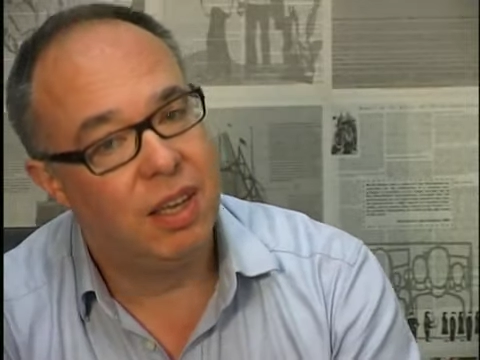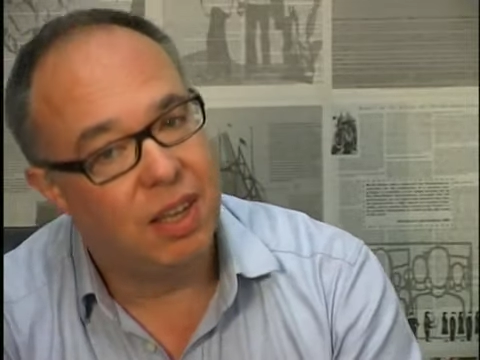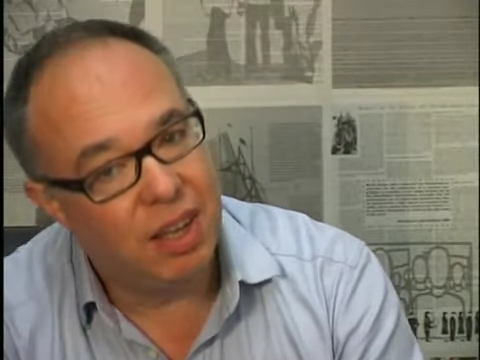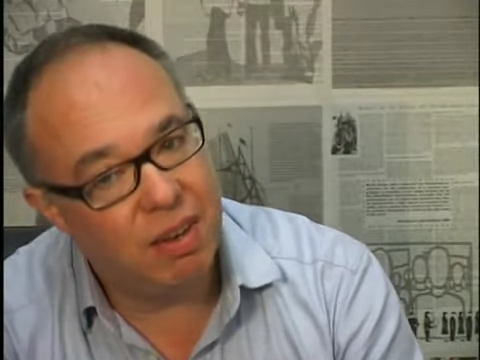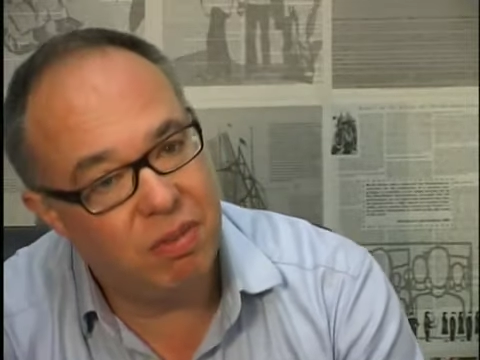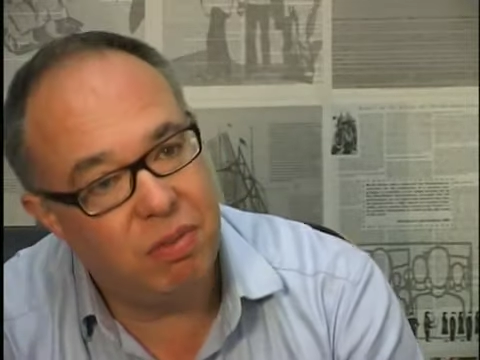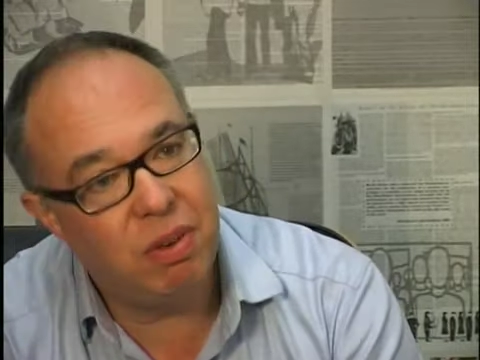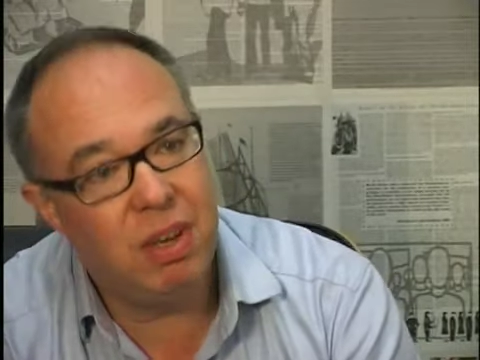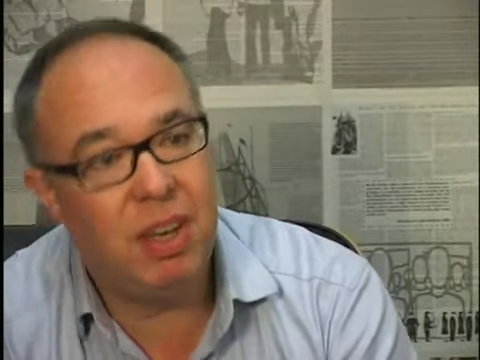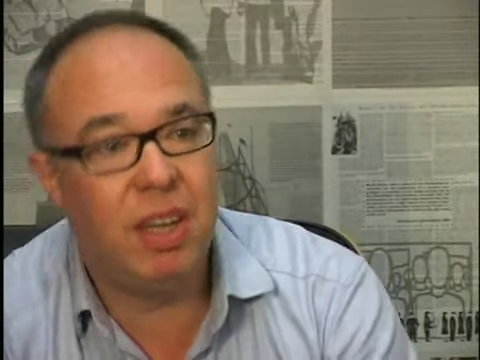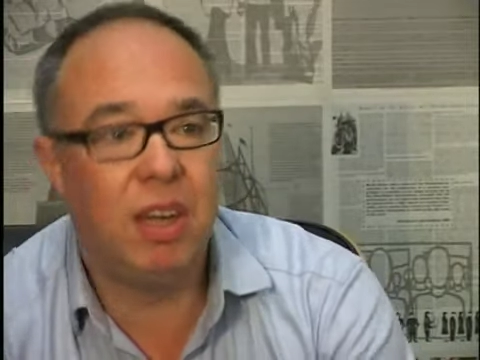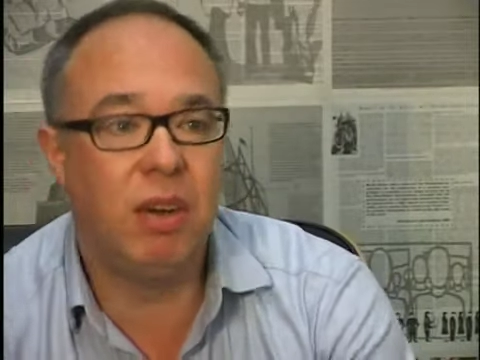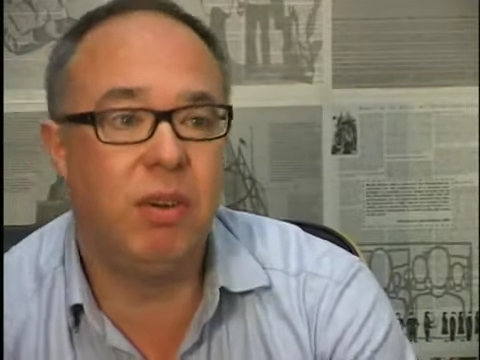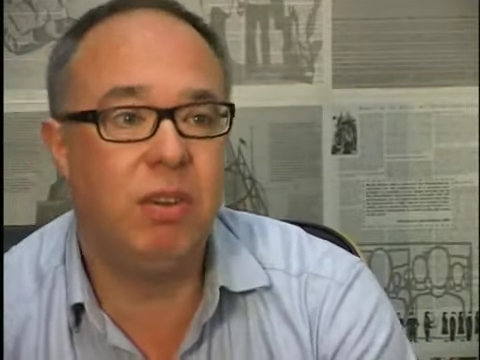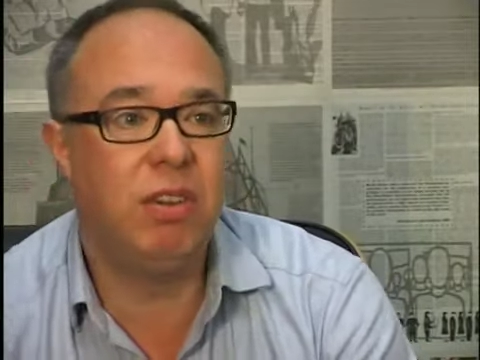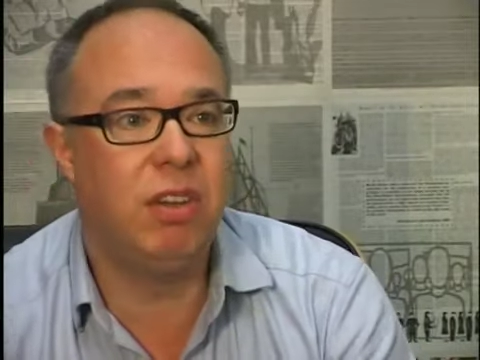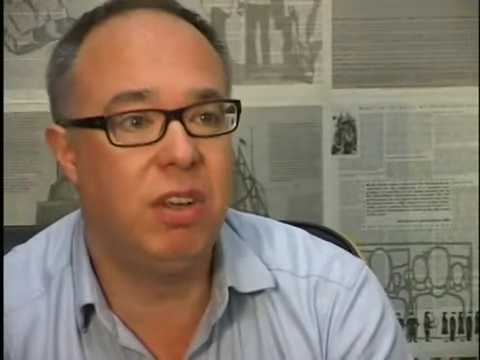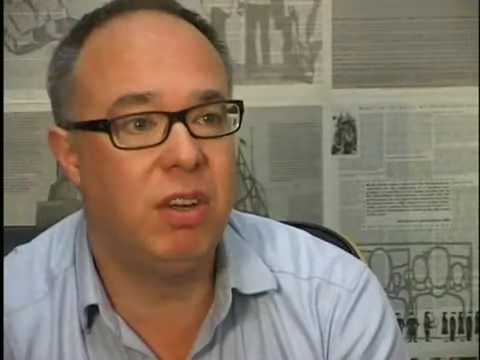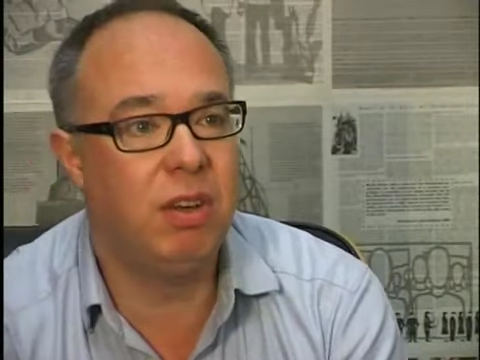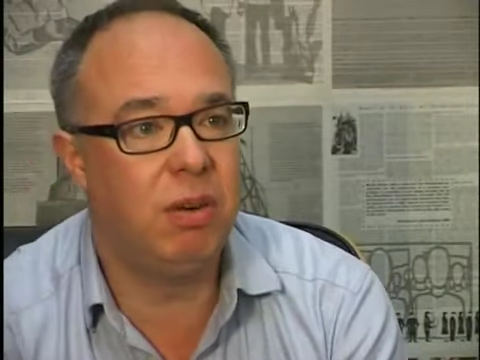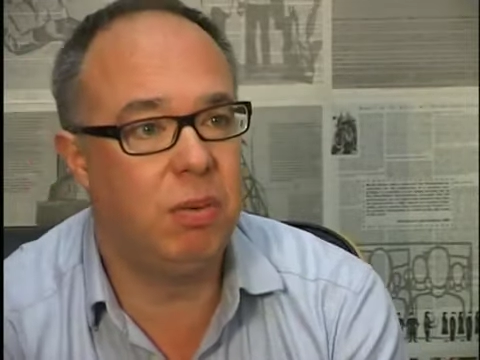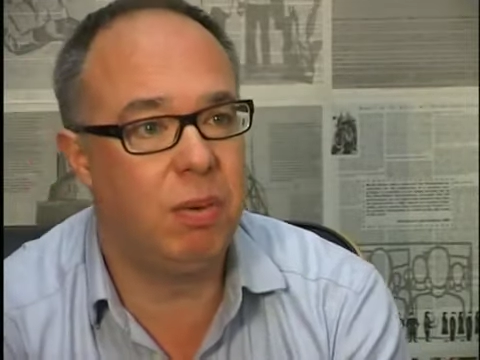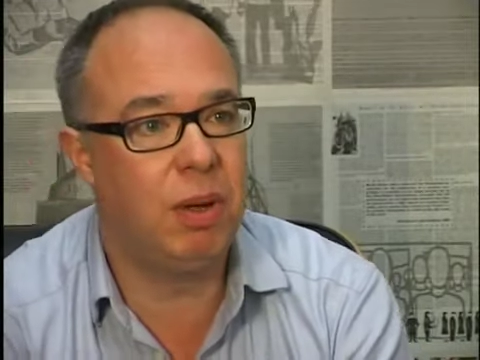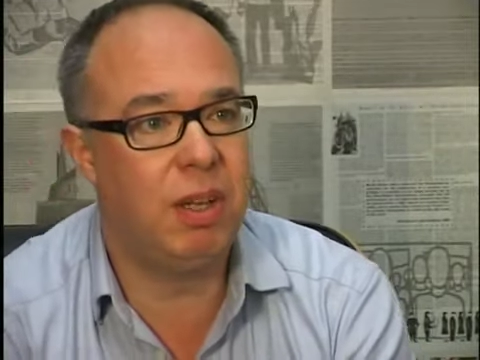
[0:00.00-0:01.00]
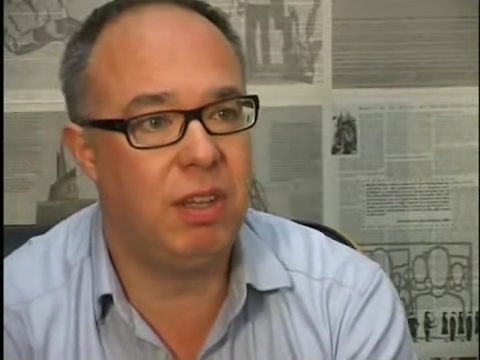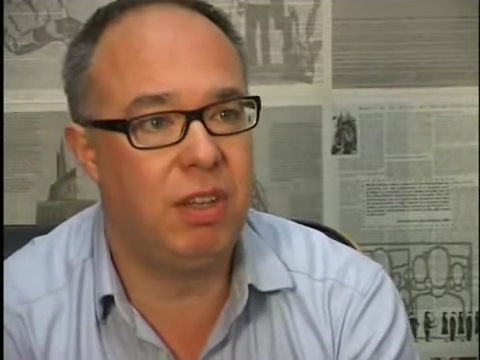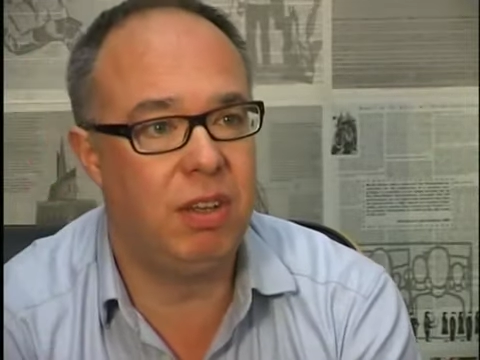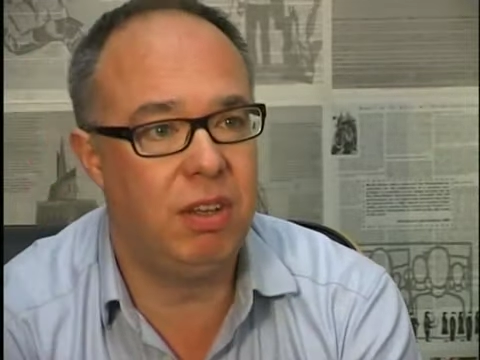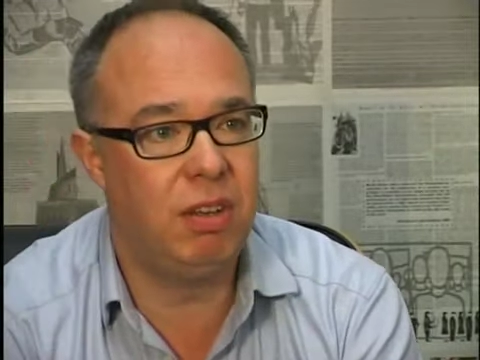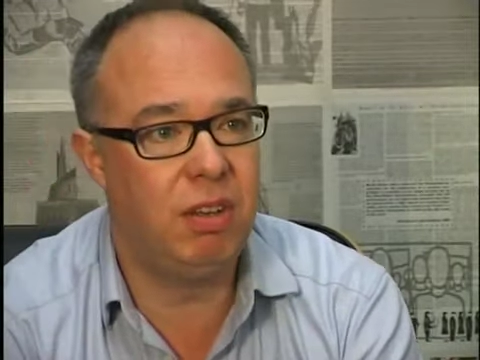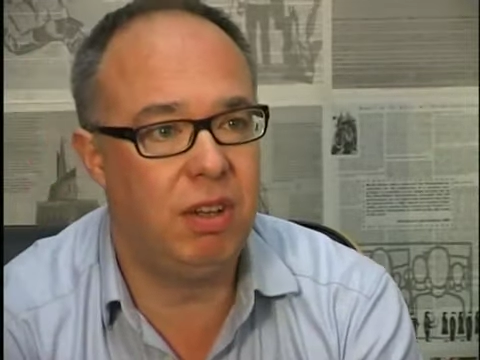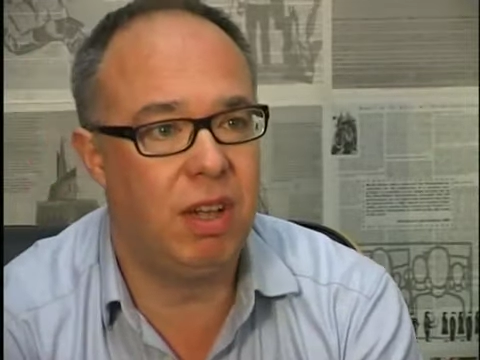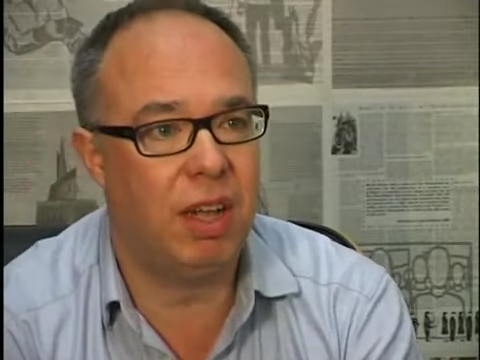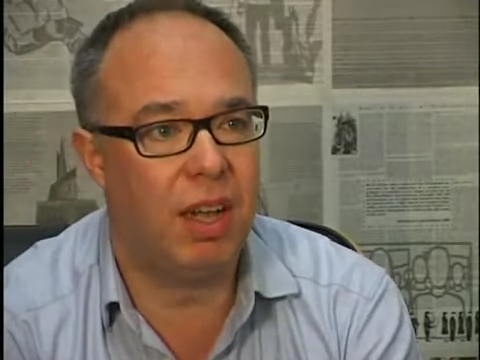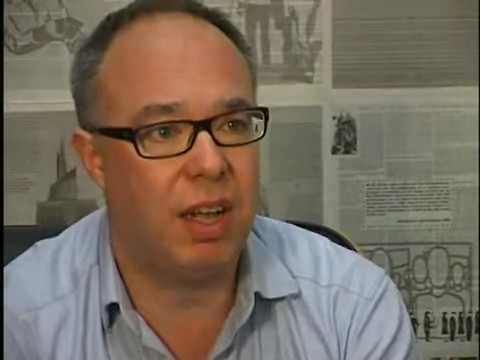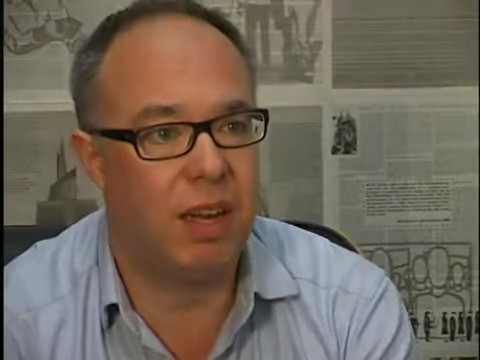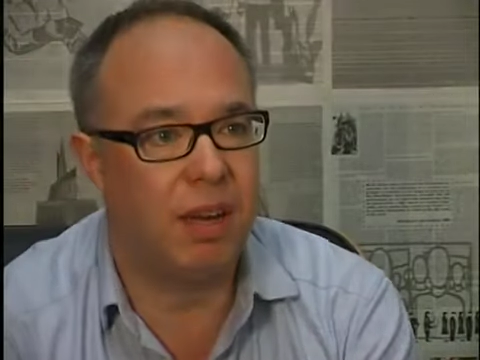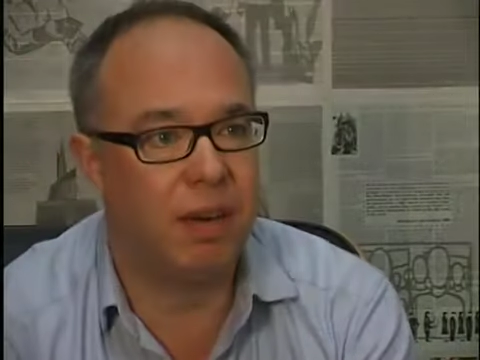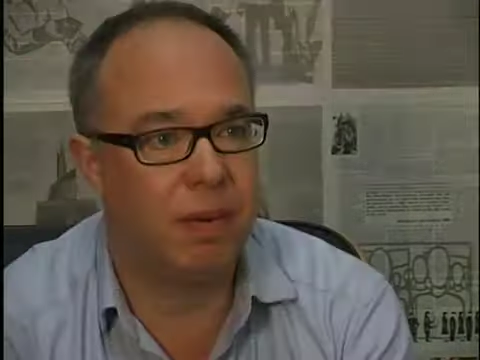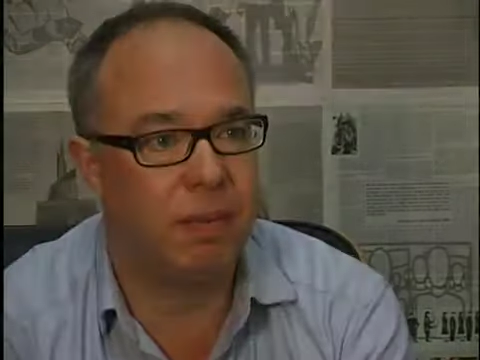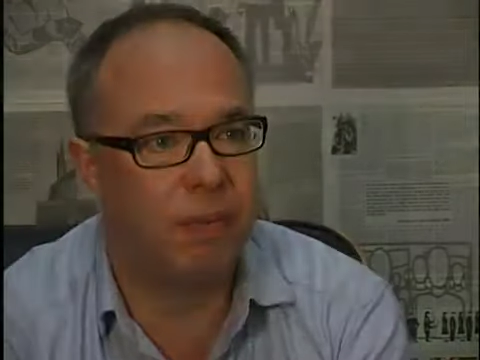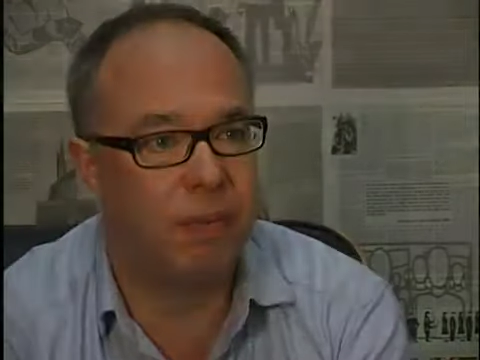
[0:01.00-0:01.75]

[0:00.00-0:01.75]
And video is a good way to do that.